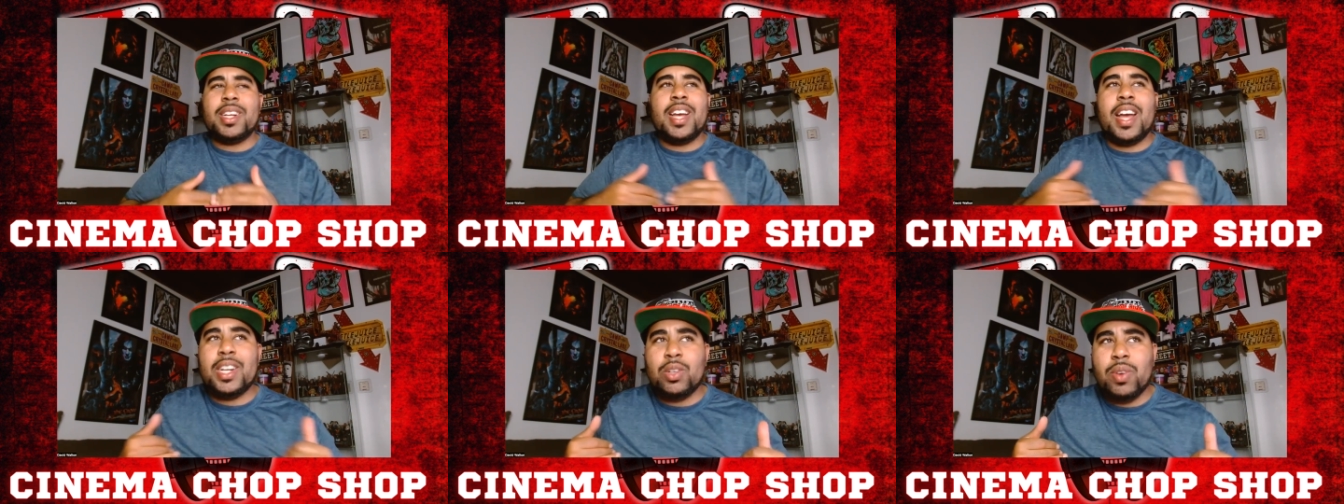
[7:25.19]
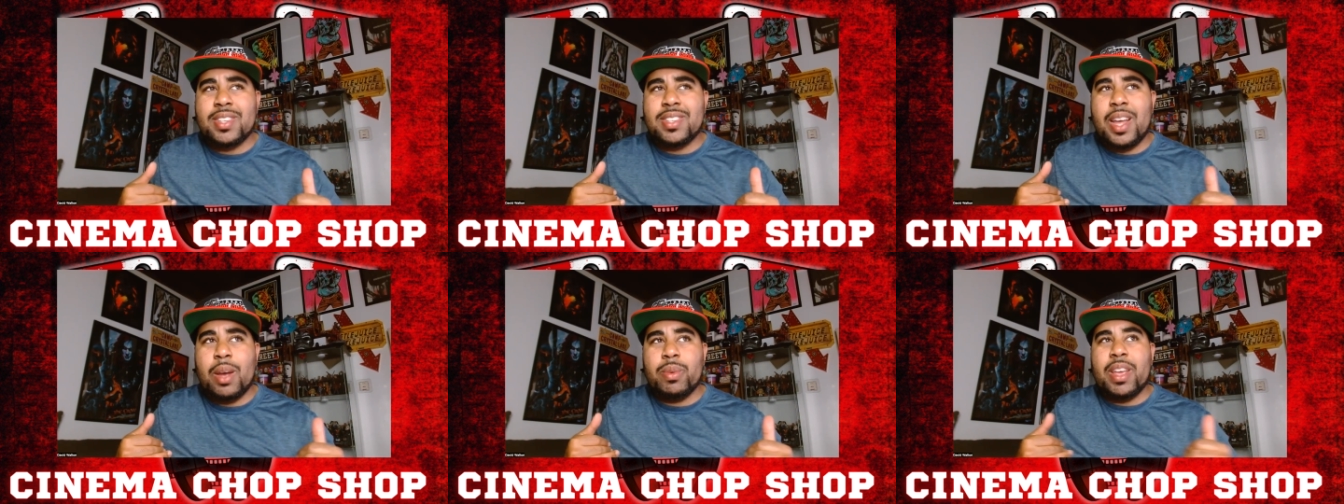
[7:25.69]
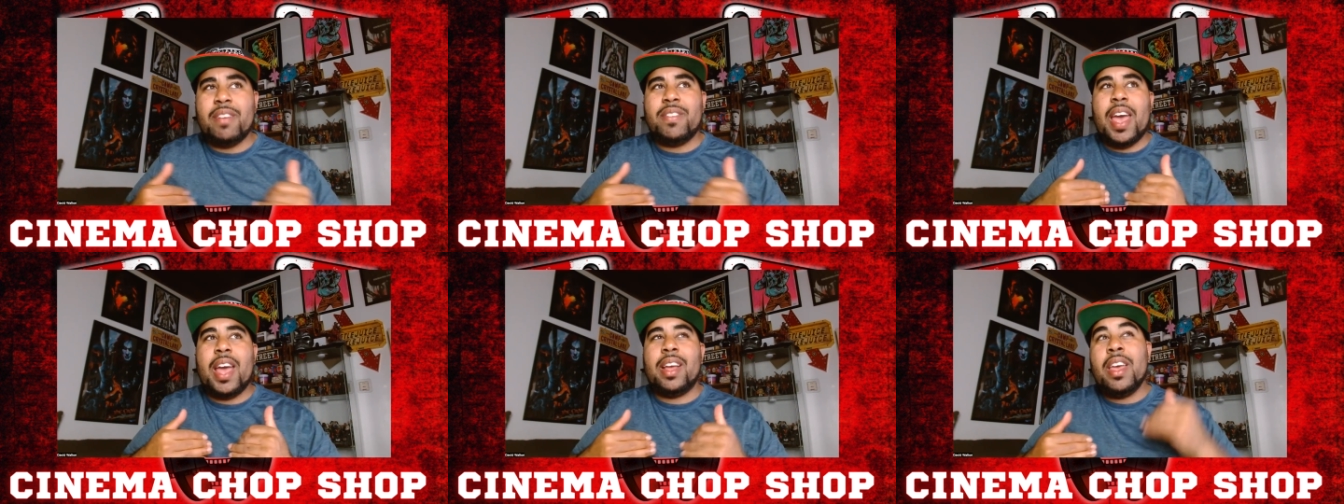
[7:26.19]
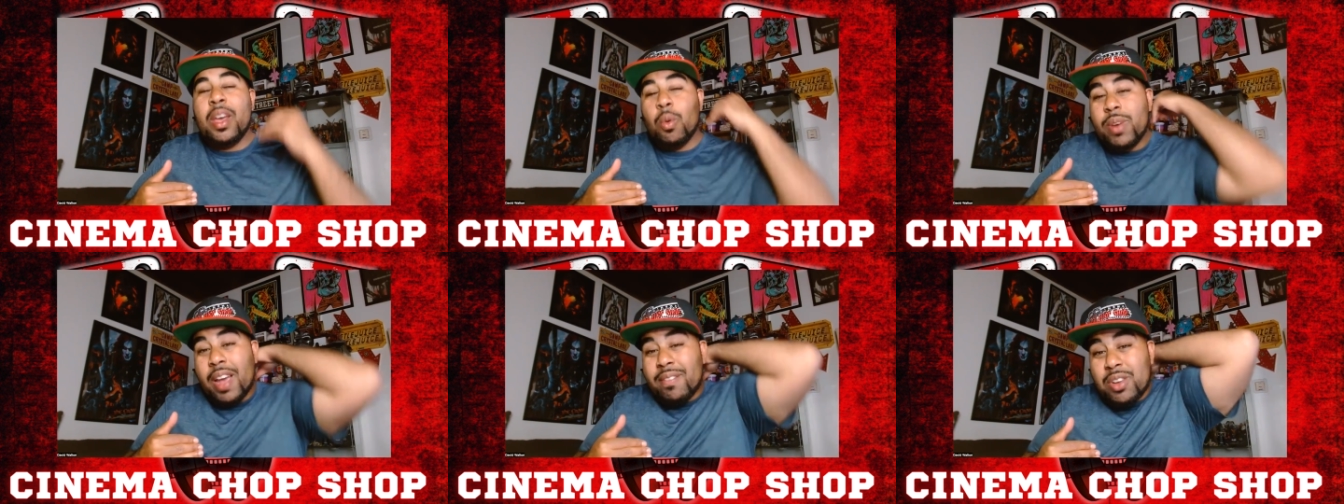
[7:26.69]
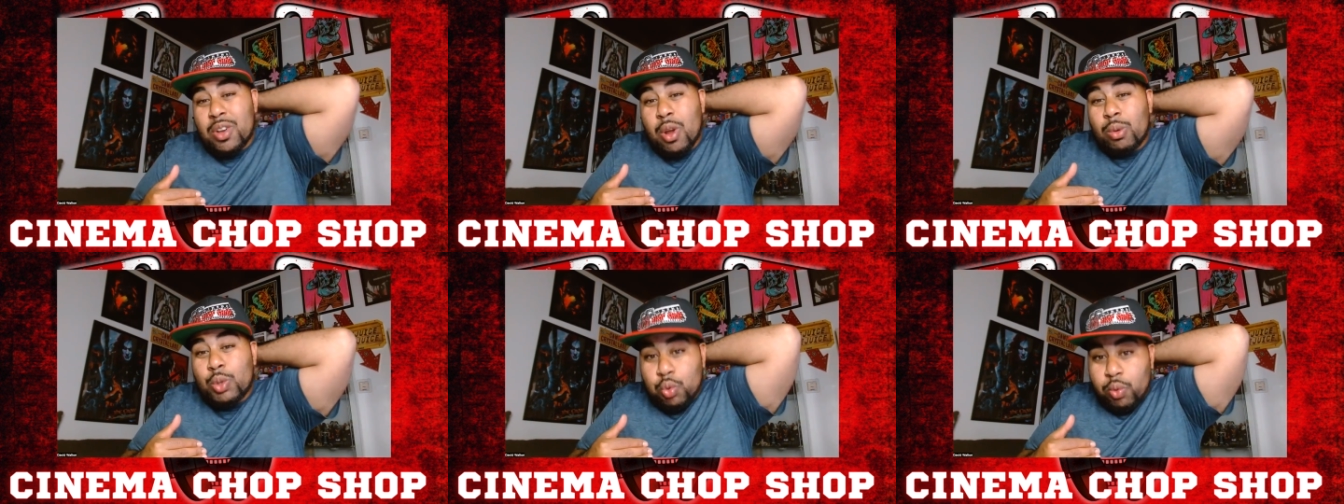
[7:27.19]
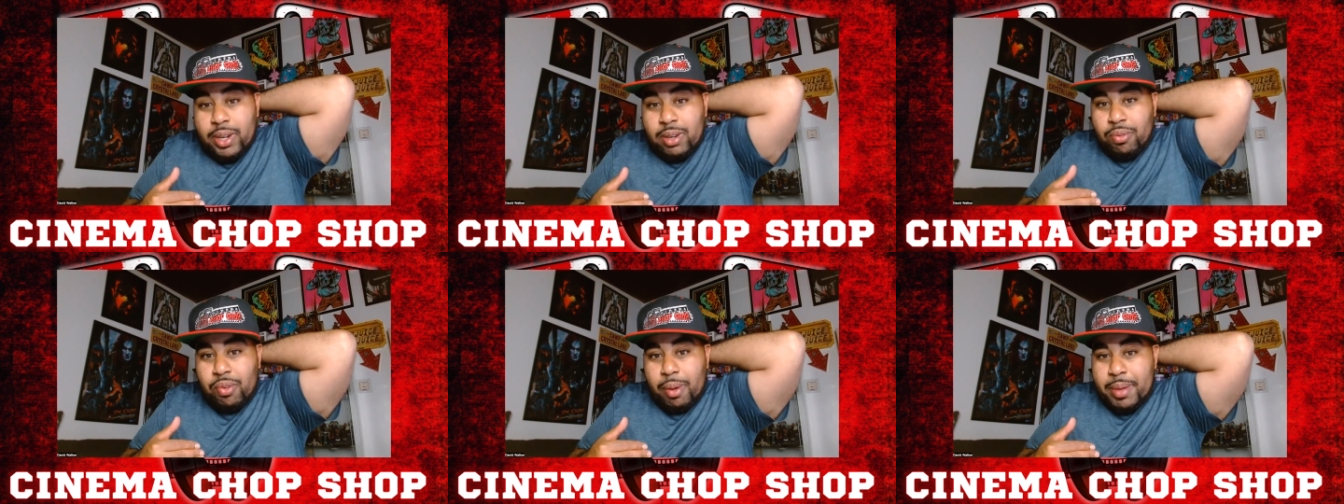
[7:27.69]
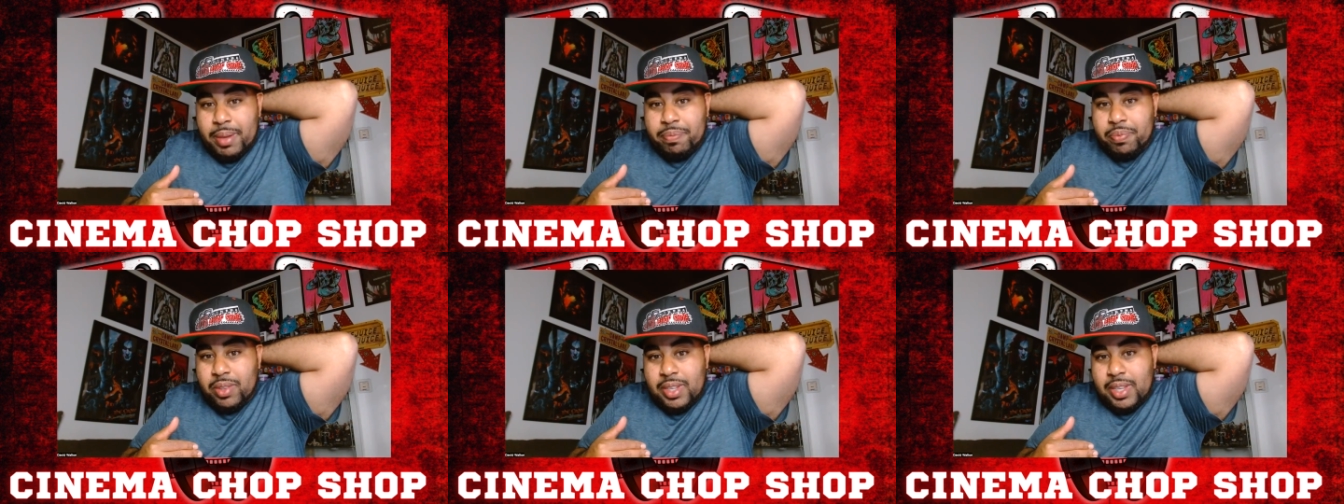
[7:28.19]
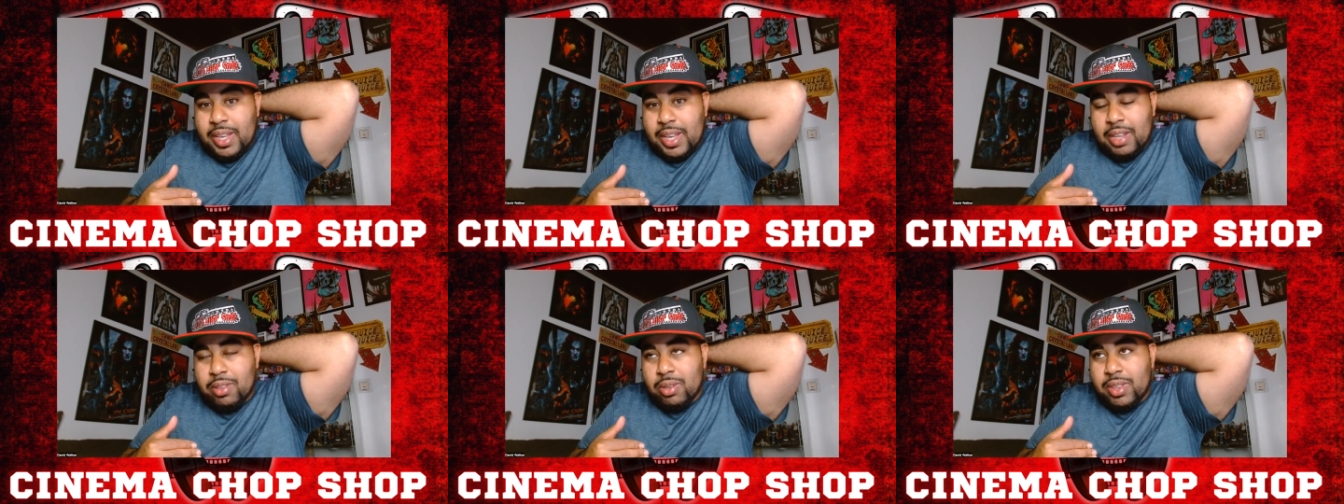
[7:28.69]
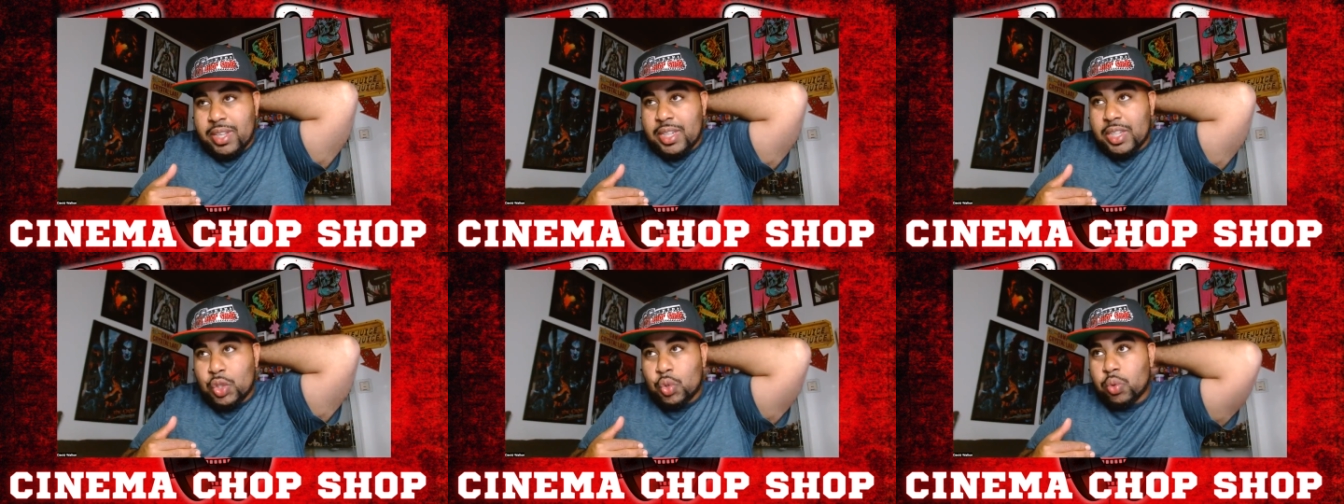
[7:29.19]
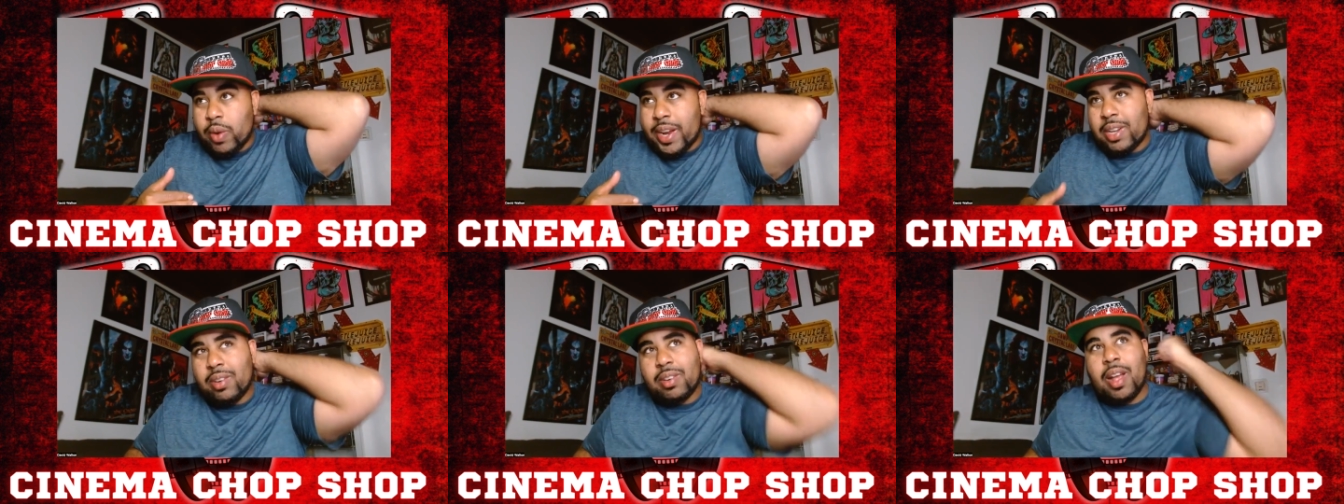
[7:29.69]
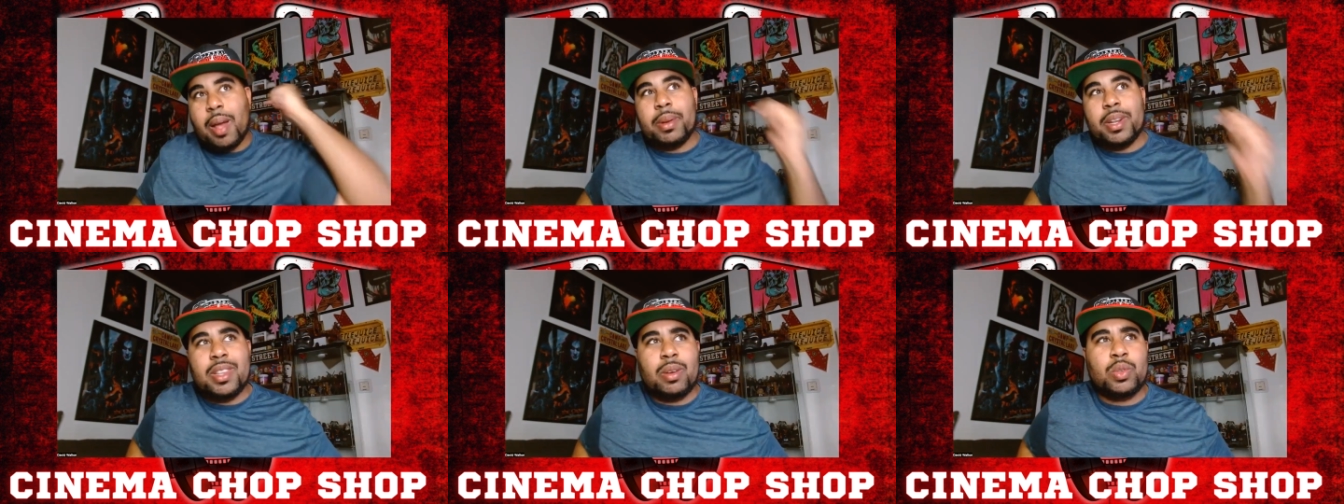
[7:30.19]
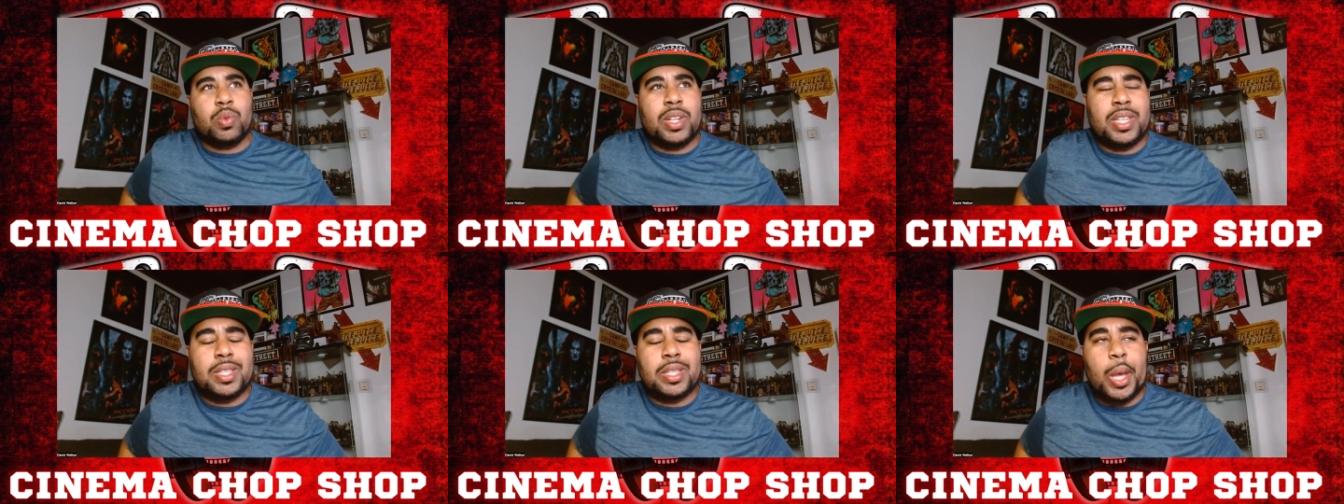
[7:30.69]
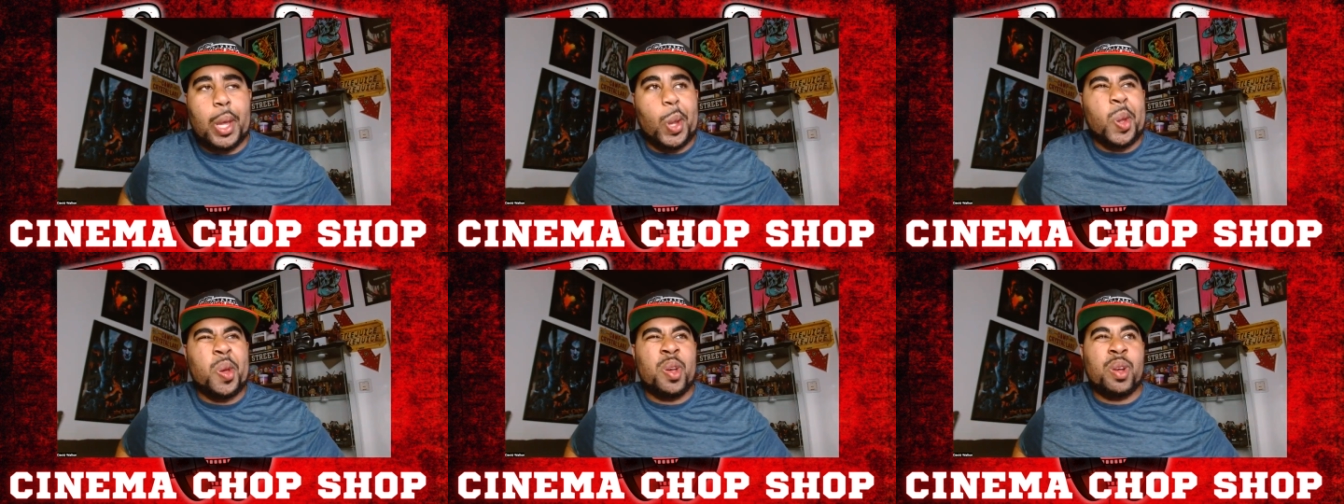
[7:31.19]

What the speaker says: Kind of crazy that we have no trailer from it other than the trailer, I believe, that was released at